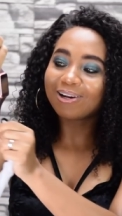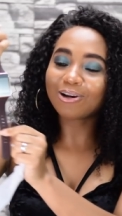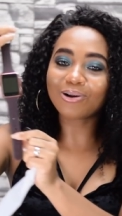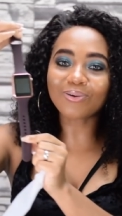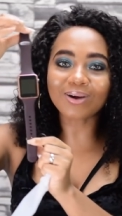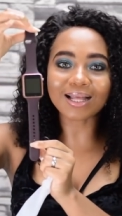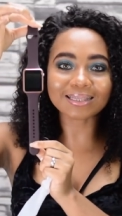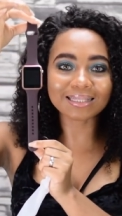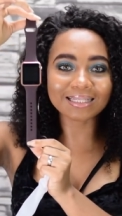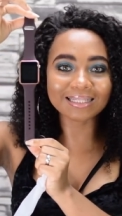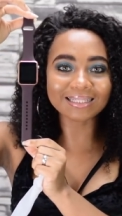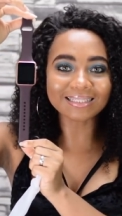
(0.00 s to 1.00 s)
Look at
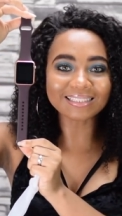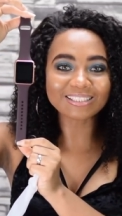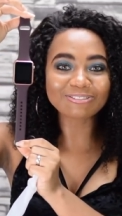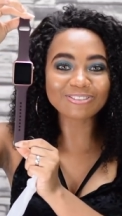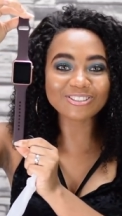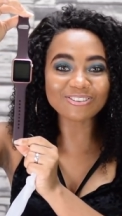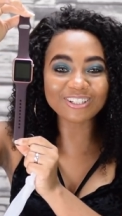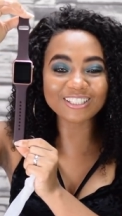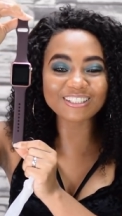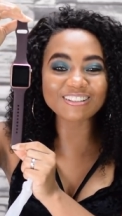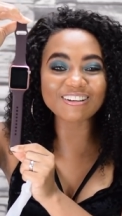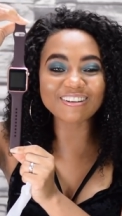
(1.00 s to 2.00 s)
this. Will
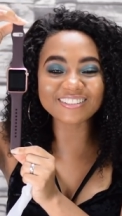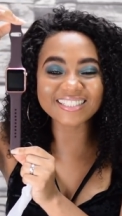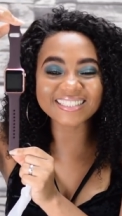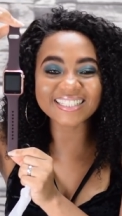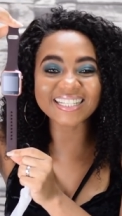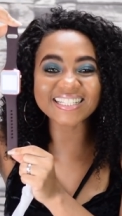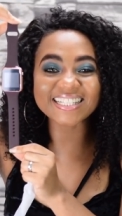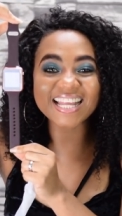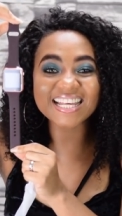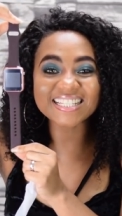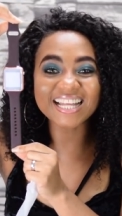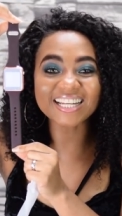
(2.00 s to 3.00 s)
somebody know this thing is
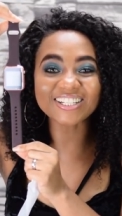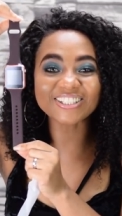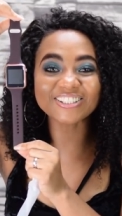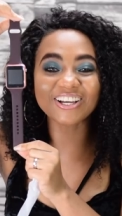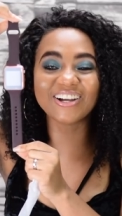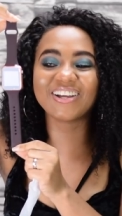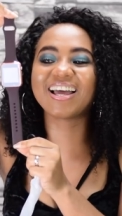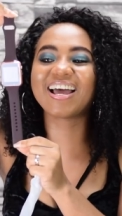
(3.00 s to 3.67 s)
less than a dollar?